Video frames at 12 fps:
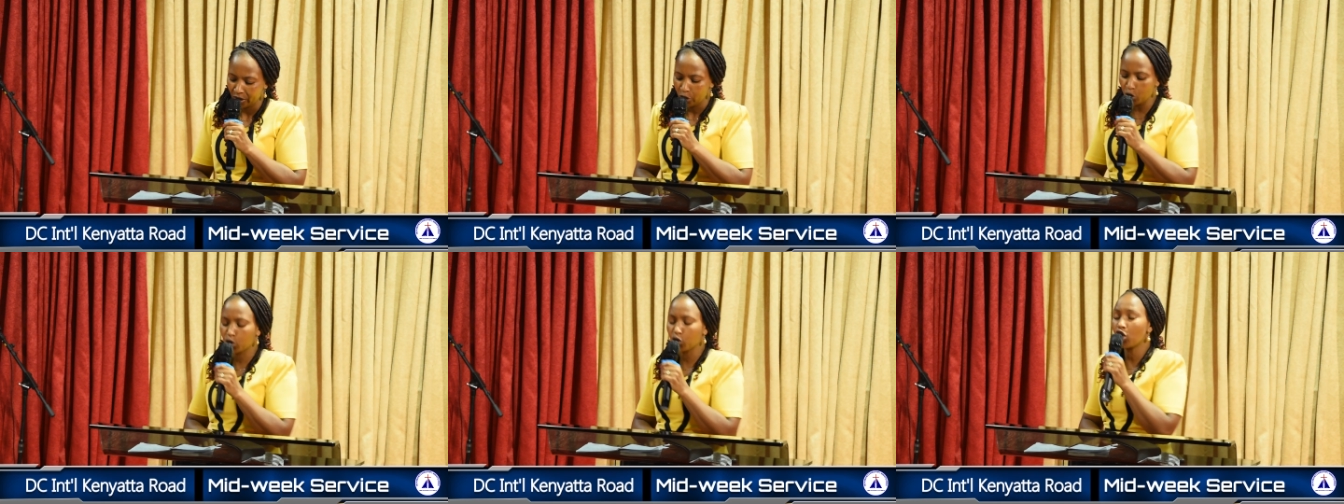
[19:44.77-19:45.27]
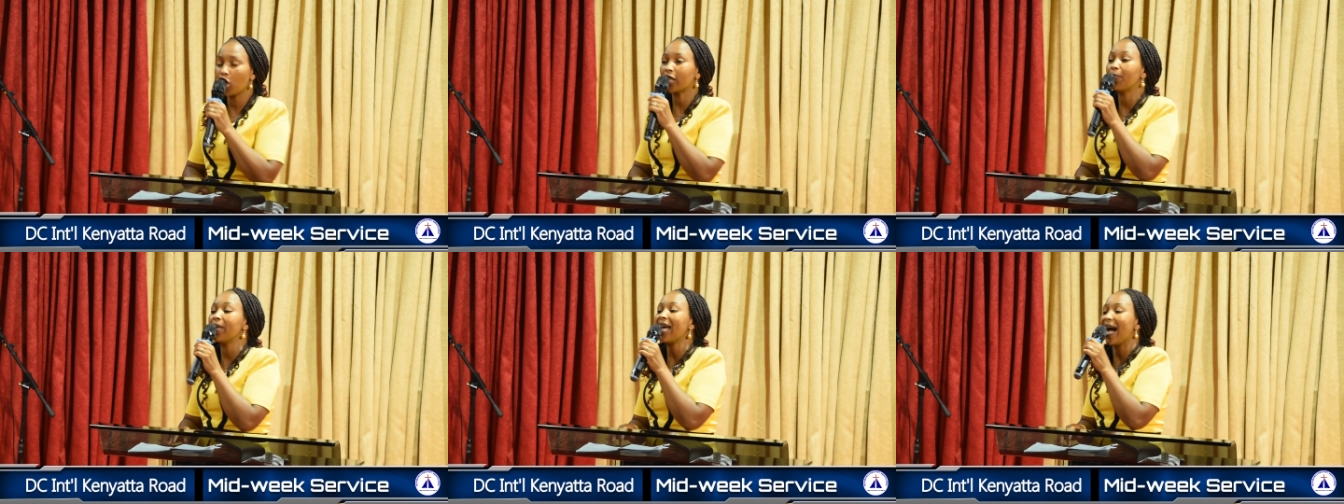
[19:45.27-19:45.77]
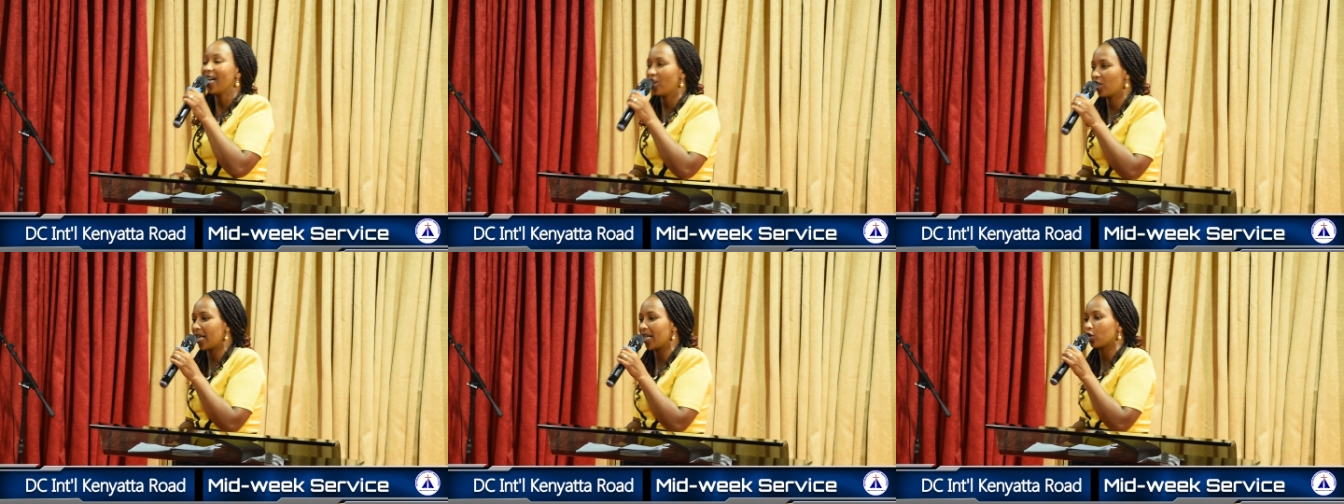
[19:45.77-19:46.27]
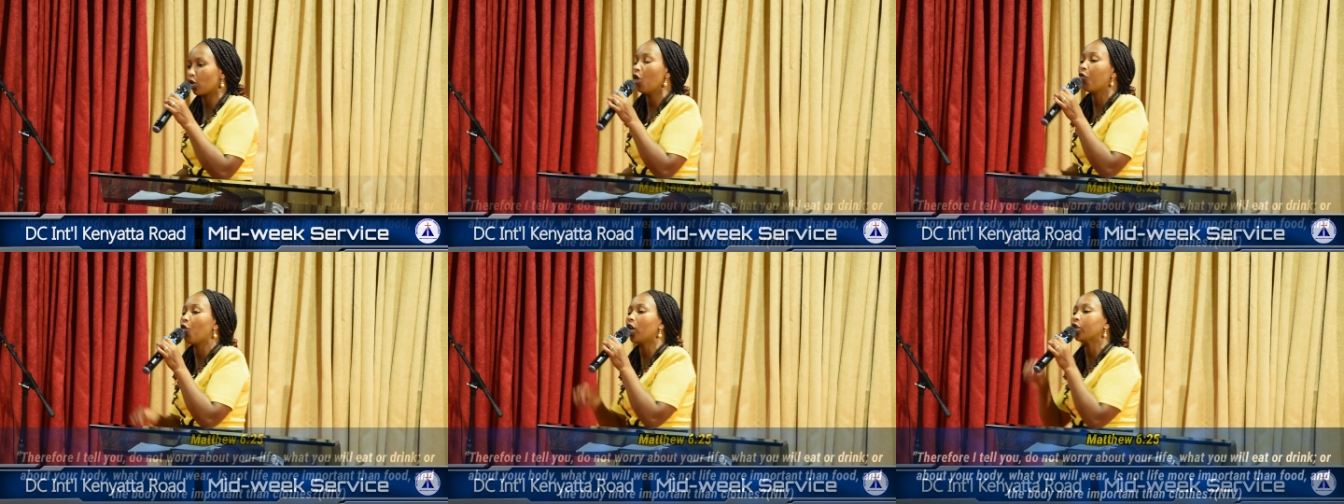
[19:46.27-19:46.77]
you should not be anxious
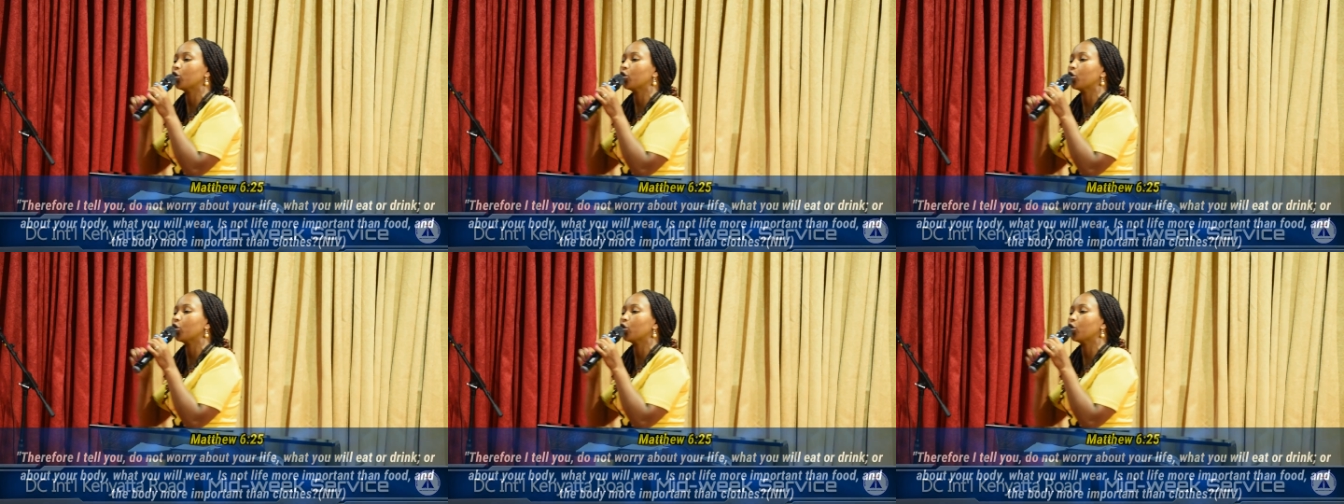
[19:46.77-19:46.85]
of what